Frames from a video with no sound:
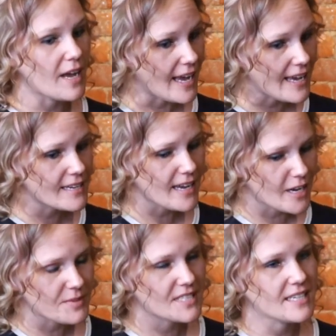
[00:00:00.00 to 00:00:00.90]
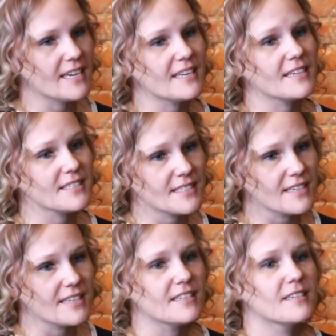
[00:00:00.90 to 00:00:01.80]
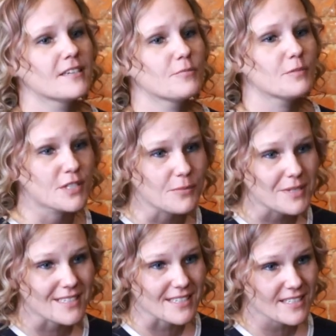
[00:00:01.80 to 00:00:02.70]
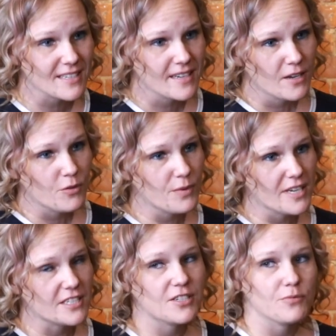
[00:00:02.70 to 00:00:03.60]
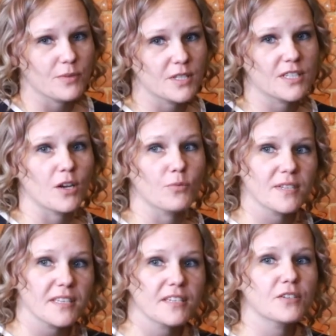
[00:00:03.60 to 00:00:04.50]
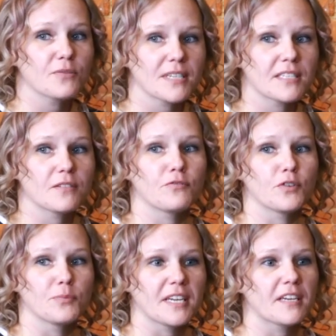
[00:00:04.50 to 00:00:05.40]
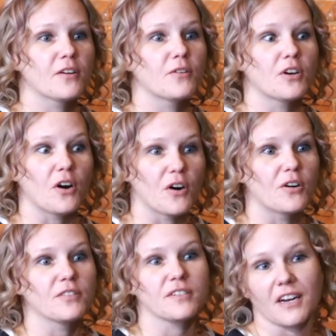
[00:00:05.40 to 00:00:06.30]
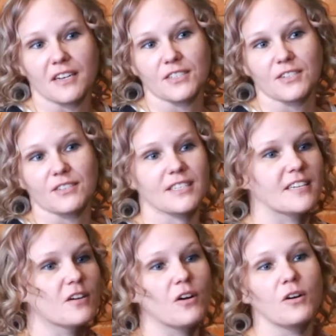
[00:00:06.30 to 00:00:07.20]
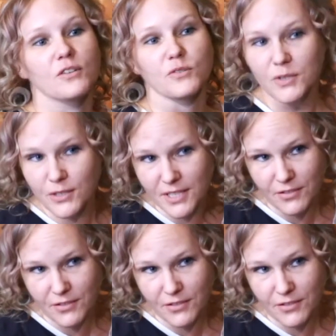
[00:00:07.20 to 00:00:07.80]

at App State, I studied music business, which was a really good reason for me to go to all the concerts and all the research. music